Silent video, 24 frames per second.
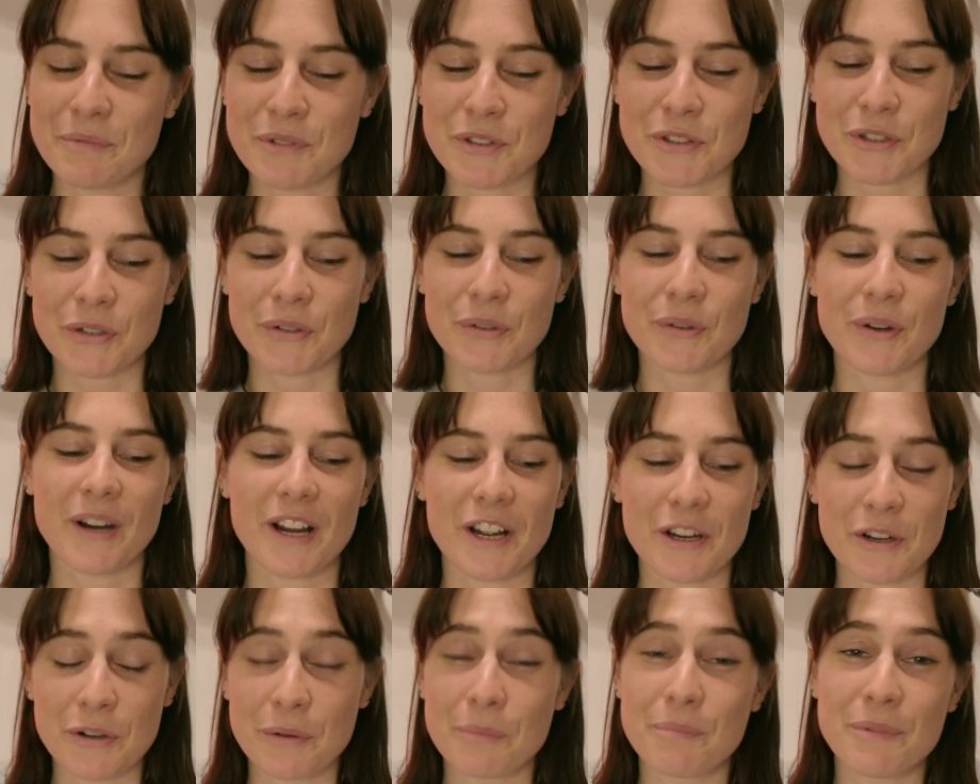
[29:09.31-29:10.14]
So
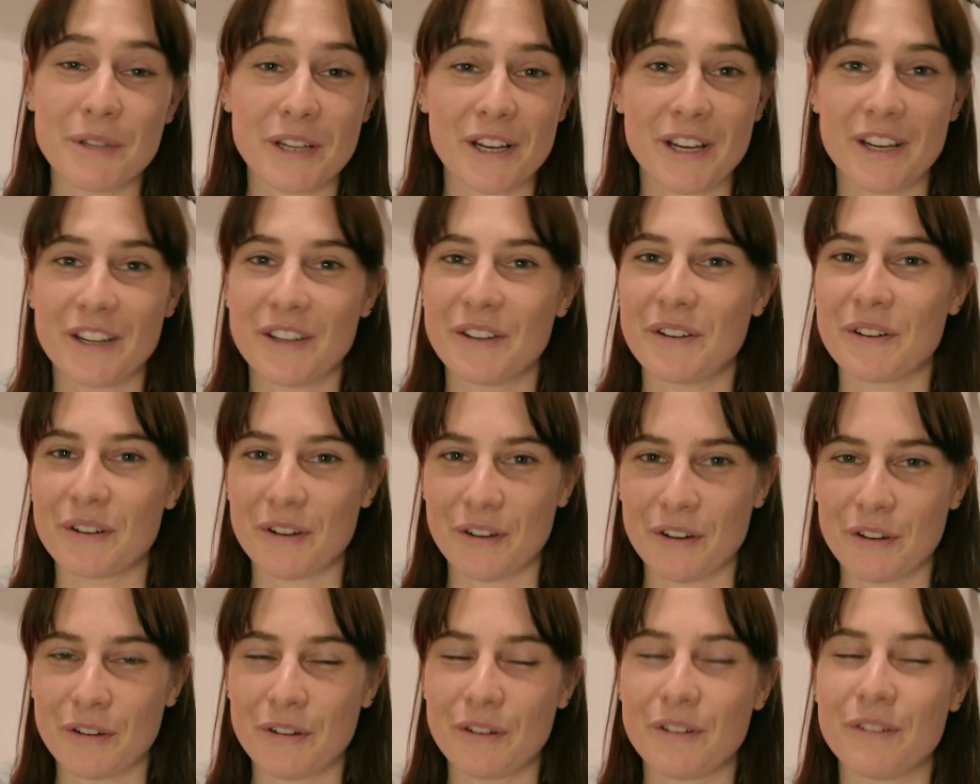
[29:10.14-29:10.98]
I hope that you're
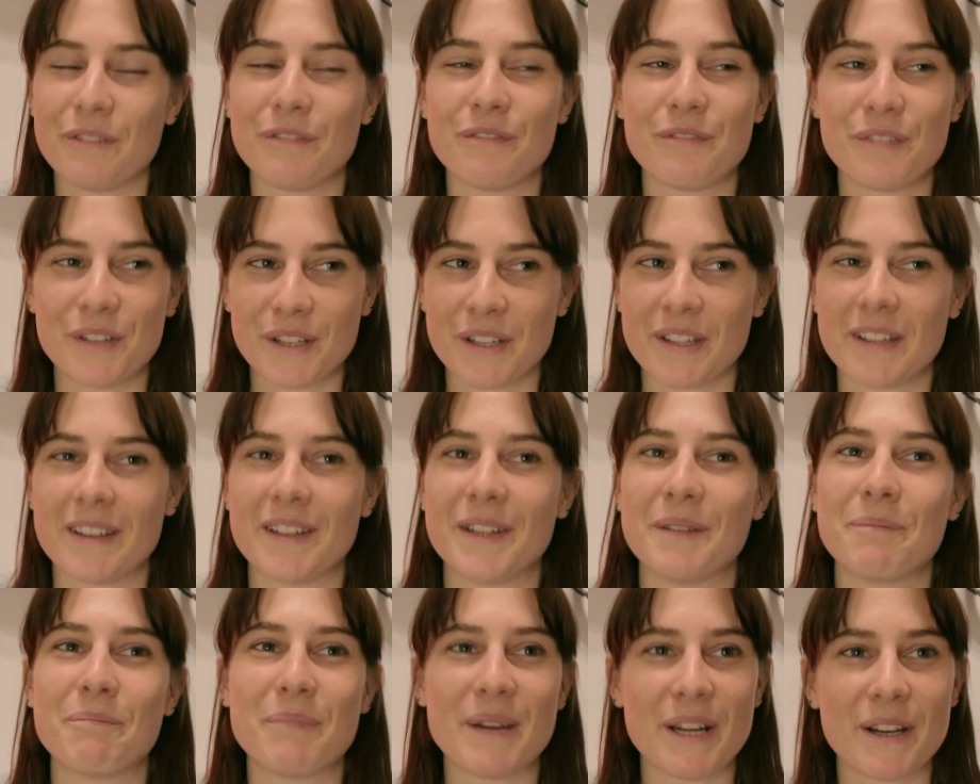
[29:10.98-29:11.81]
all
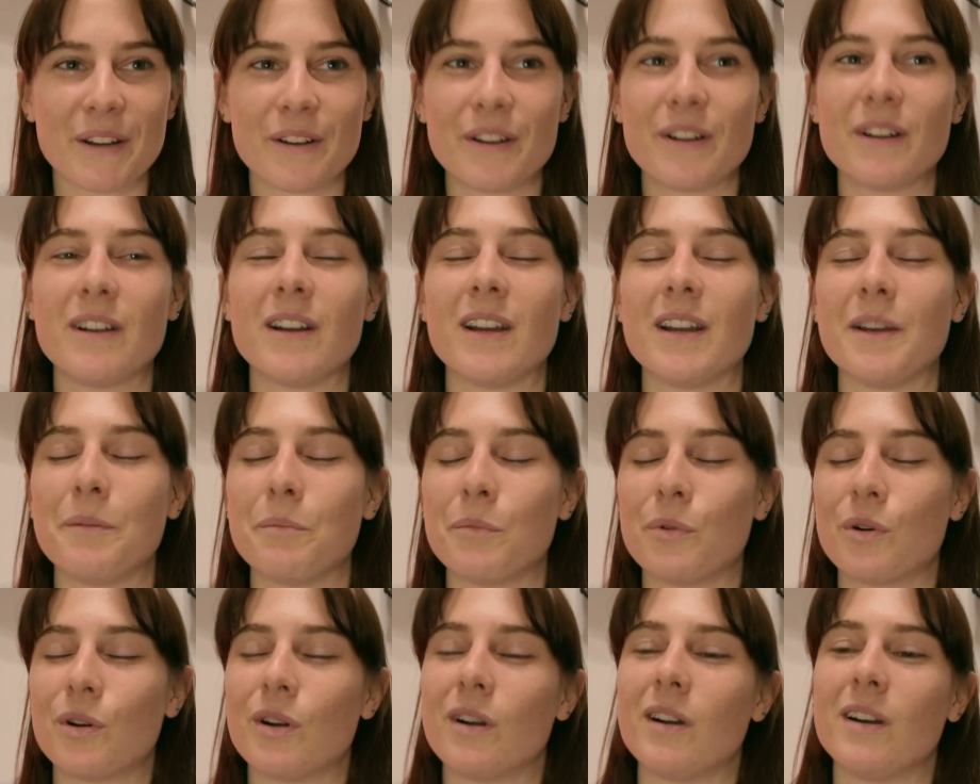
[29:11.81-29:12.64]
feeling better and
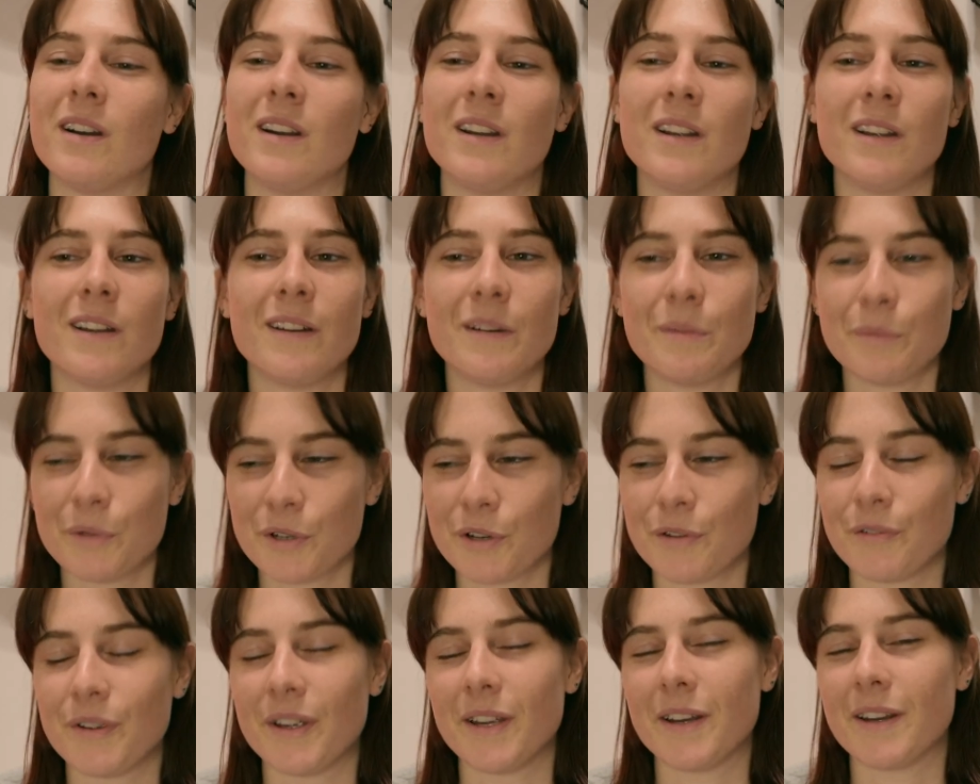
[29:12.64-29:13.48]
more
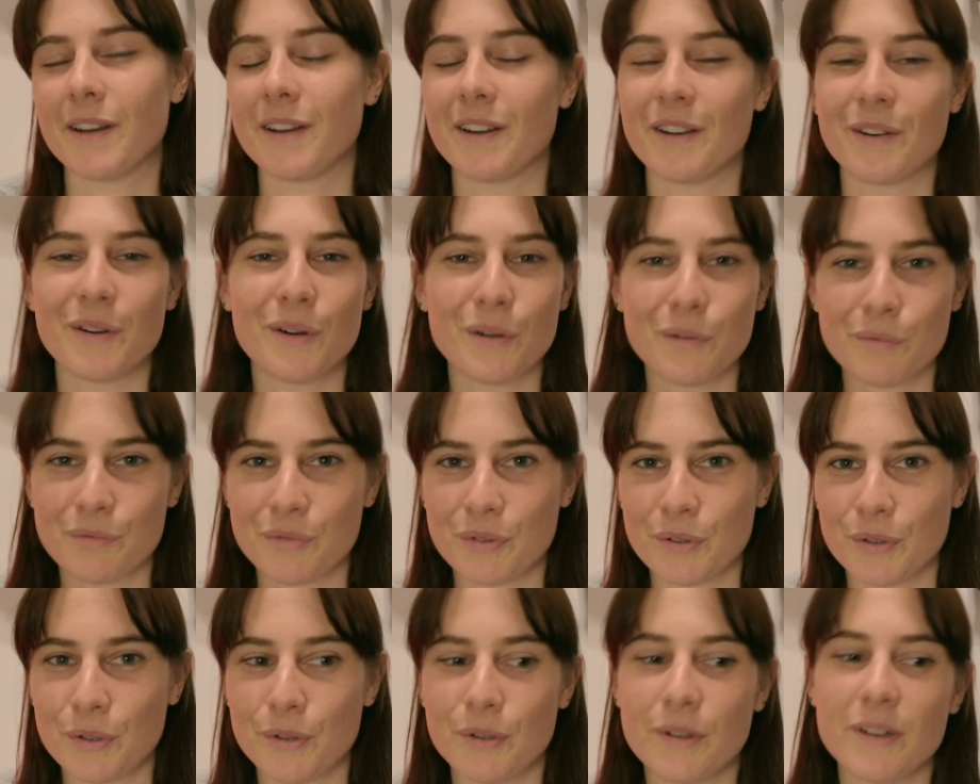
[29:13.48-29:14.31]
motivated and
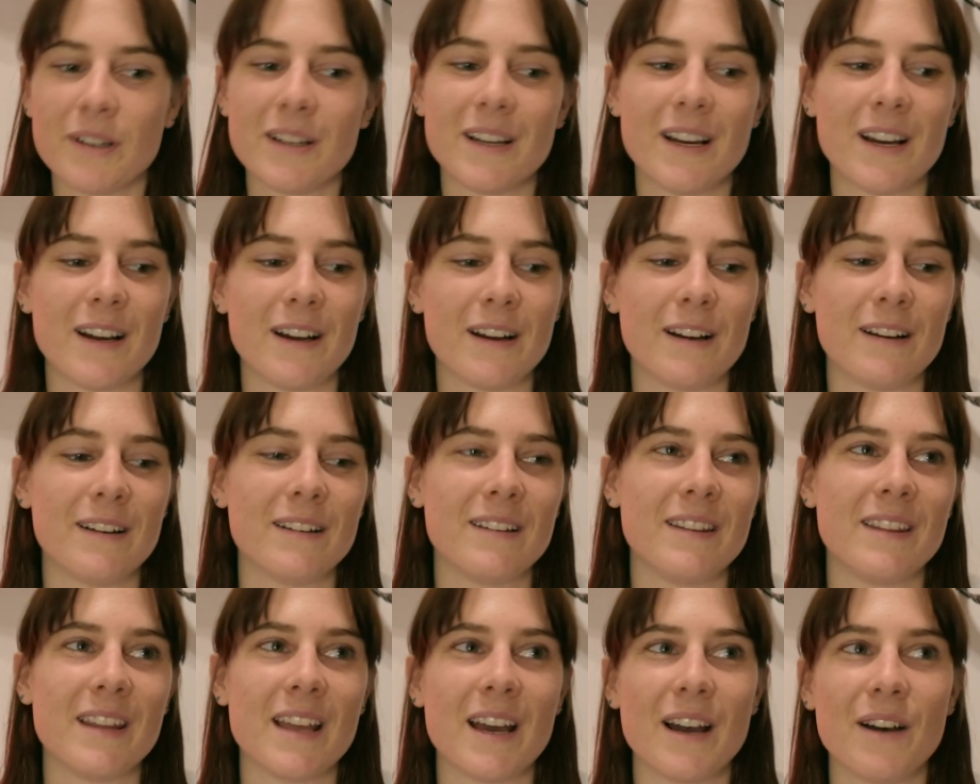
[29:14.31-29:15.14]
hopeful
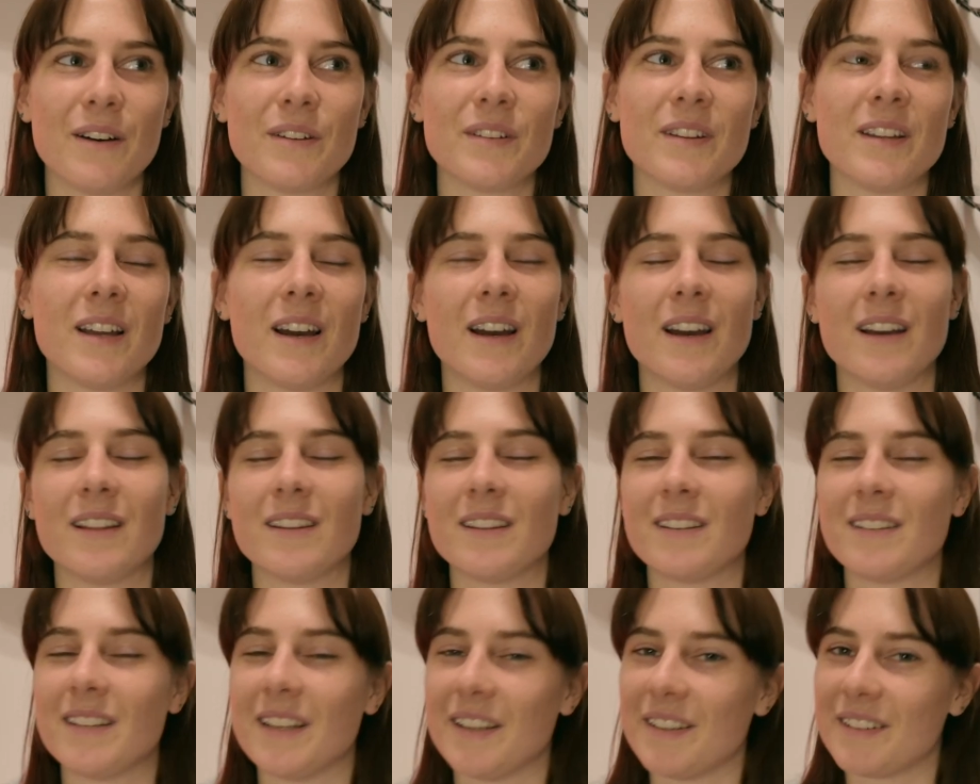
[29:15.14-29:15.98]
now that
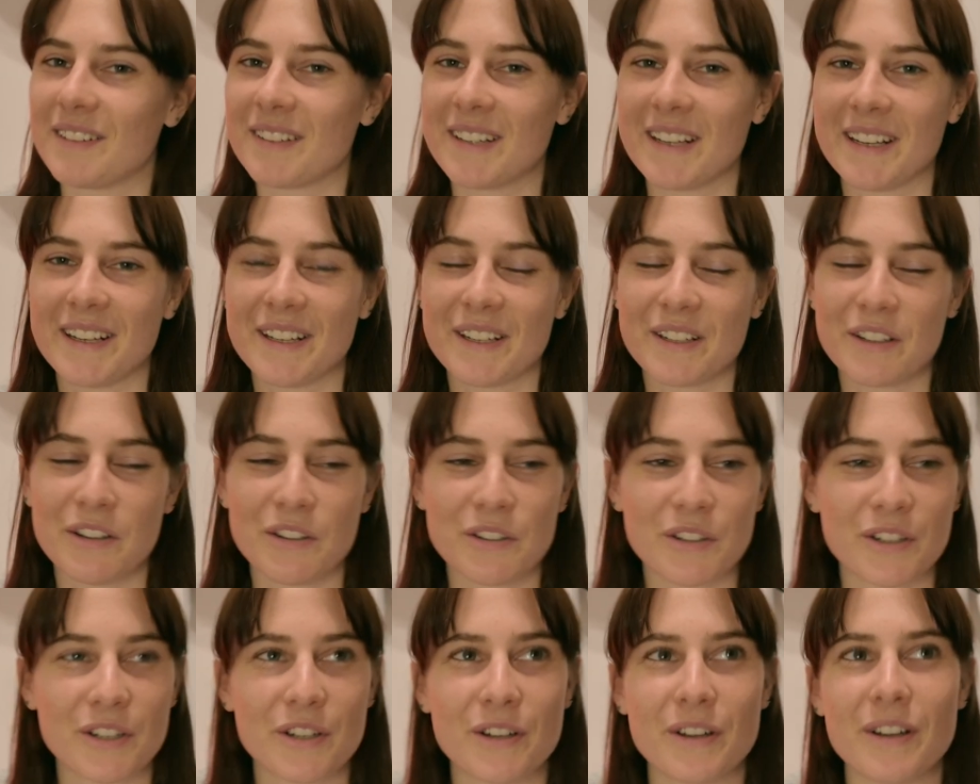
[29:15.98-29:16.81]
the days are getting
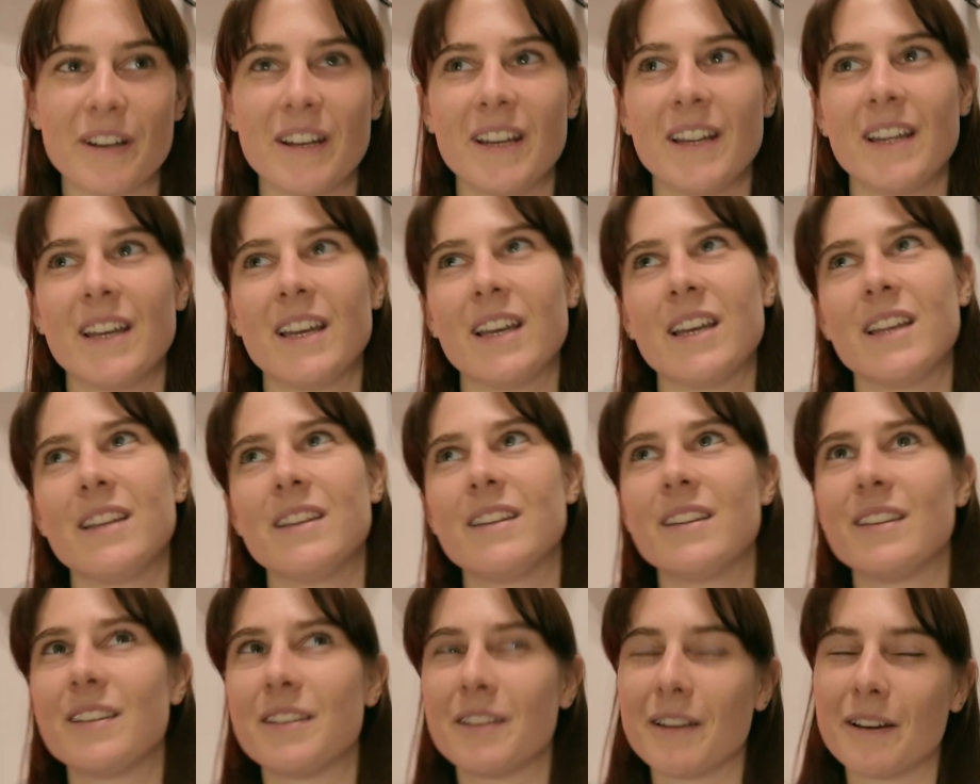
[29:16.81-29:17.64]
longer and
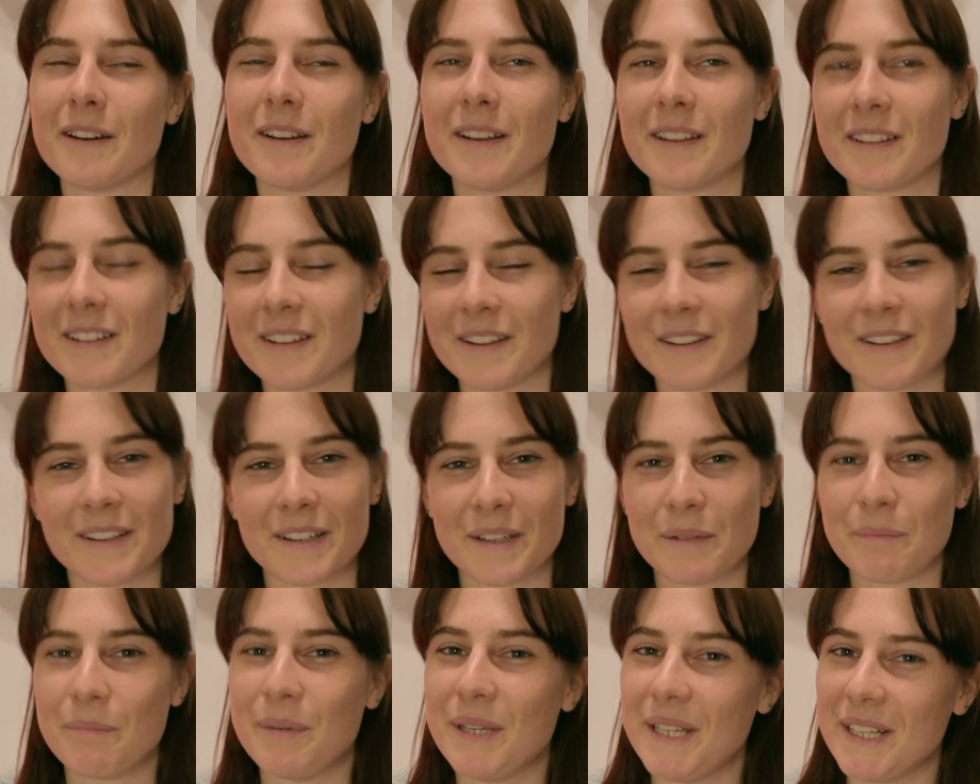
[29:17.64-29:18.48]
the sun is kind of
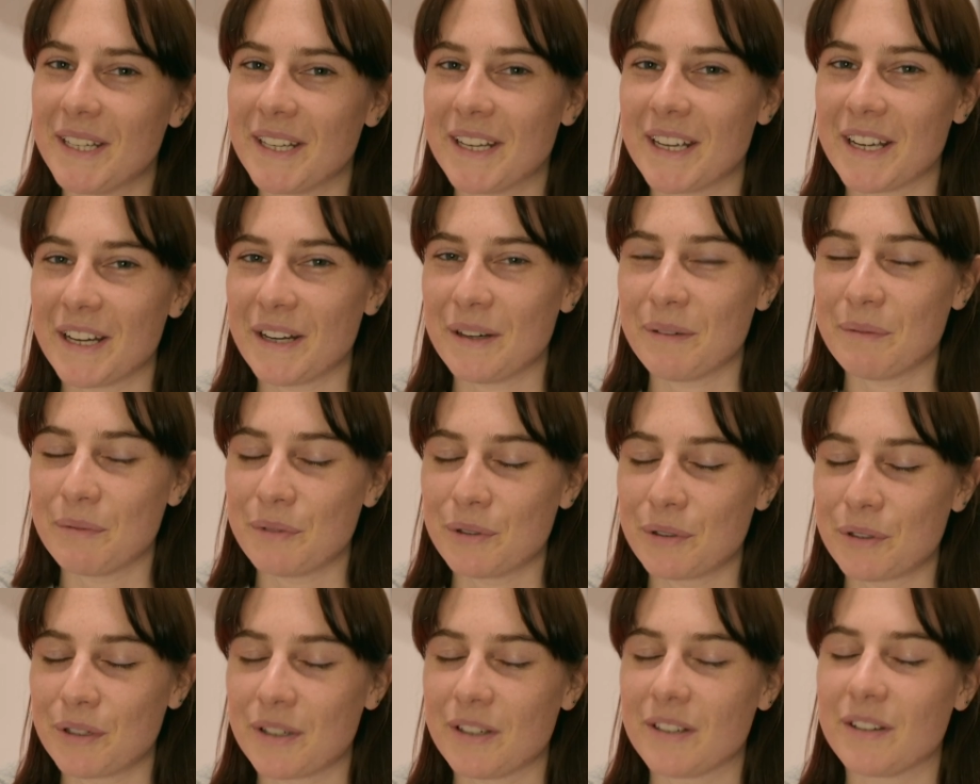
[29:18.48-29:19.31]
like peeking out
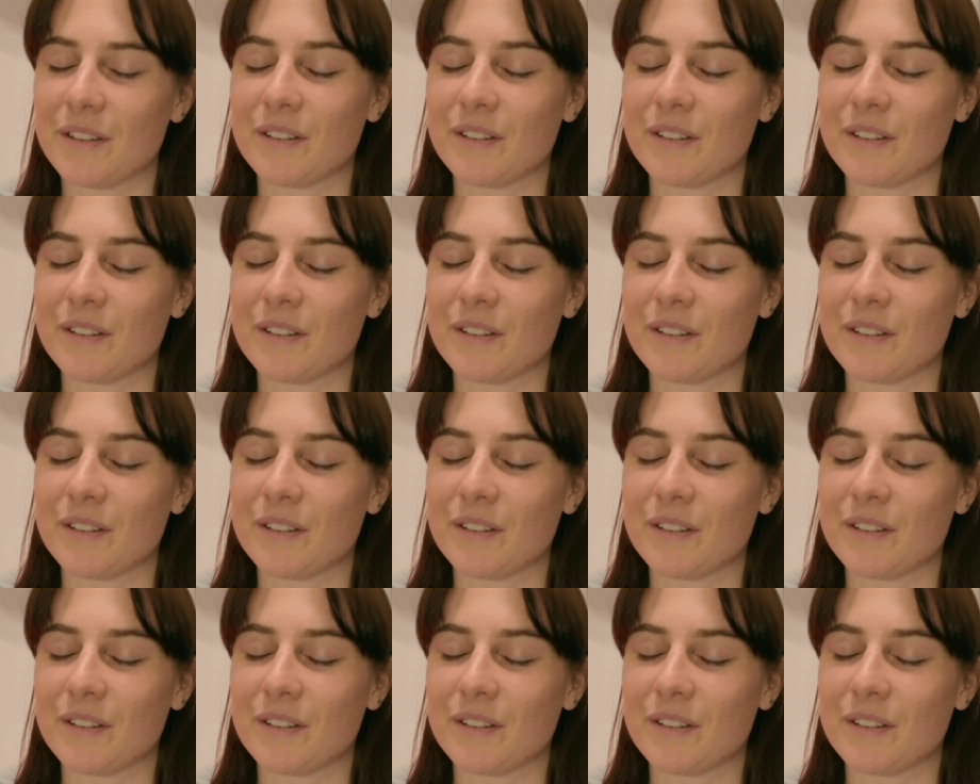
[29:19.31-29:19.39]
more.